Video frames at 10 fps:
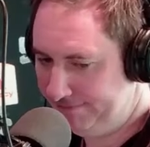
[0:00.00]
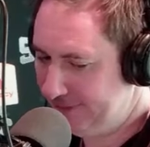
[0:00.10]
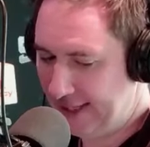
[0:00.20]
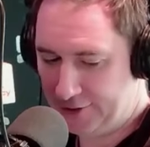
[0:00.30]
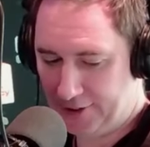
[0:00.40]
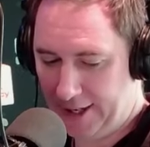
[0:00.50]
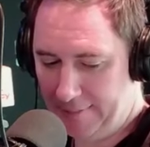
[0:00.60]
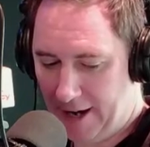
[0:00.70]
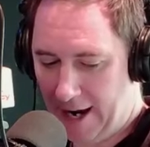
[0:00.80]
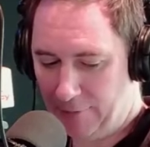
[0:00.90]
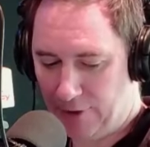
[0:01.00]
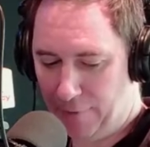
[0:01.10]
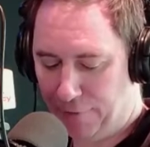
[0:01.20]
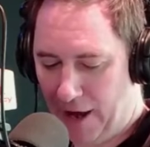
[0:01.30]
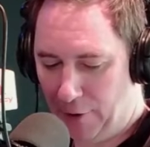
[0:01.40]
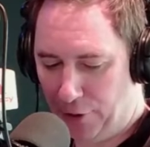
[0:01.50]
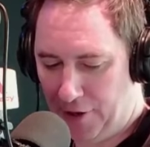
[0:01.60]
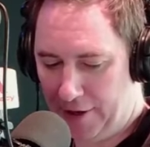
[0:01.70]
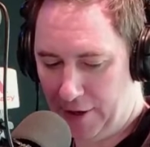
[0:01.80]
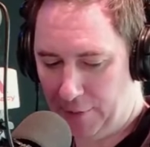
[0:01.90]
That's right. All right, Ray. Final
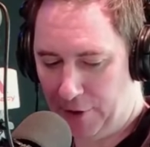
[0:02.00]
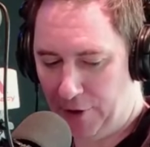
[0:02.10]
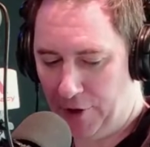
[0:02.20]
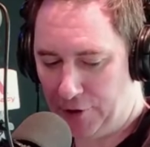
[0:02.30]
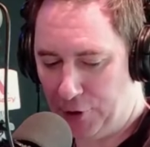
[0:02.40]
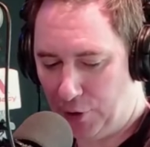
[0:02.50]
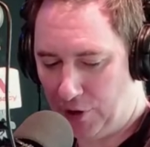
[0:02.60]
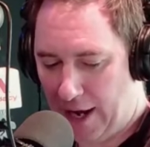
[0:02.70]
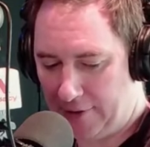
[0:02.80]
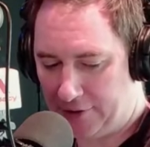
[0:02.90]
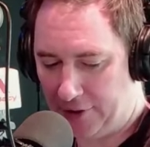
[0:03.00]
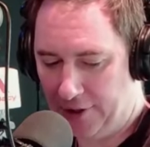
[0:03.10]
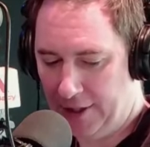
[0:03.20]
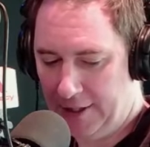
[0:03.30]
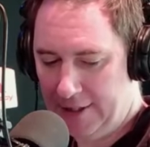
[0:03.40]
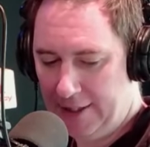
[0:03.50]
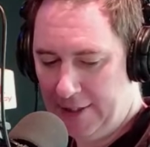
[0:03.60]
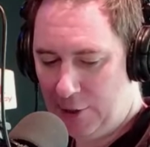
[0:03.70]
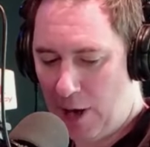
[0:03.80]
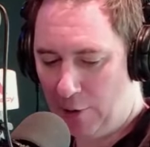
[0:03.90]
thing here. I'm curious your answer
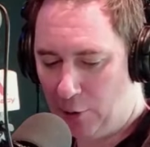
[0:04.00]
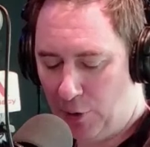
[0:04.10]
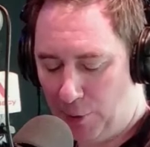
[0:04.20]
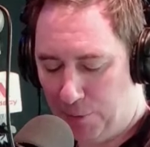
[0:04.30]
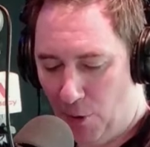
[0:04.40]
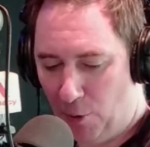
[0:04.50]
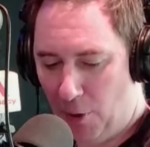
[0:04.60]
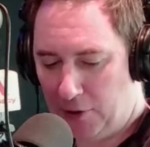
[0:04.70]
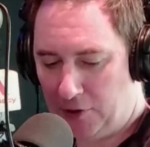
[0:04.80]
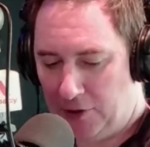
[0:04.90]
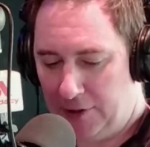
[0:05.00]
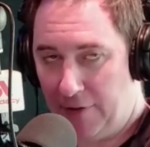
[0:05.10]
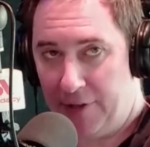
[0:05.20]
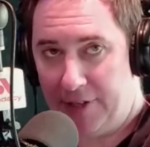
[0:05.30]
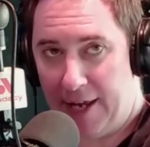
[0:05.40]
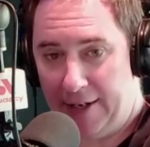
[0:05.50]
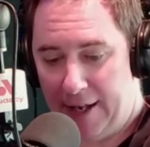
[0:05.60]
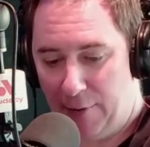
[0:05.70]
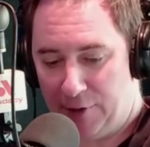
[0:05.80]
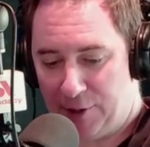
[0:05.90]
to our Twitter poll question of the day
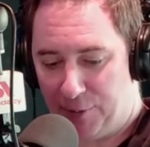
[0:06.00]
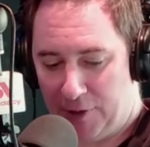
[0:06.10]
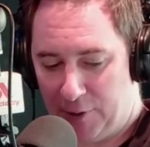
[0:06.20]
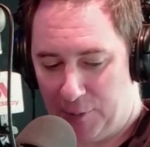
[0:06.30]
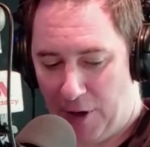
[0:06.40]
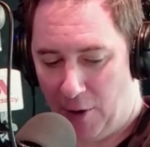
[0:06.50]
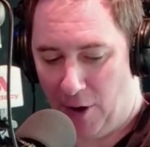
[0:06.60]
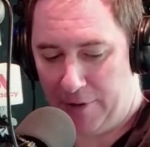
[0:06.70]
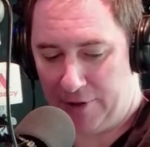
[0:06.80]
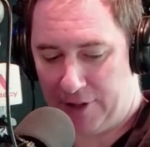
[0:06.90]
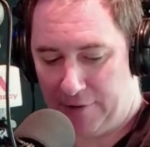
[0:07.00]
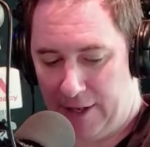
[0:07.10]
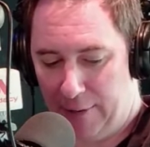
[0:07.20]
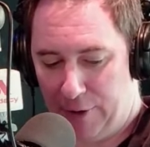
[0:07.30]
today, which is brought to us by Armin Chevrolet.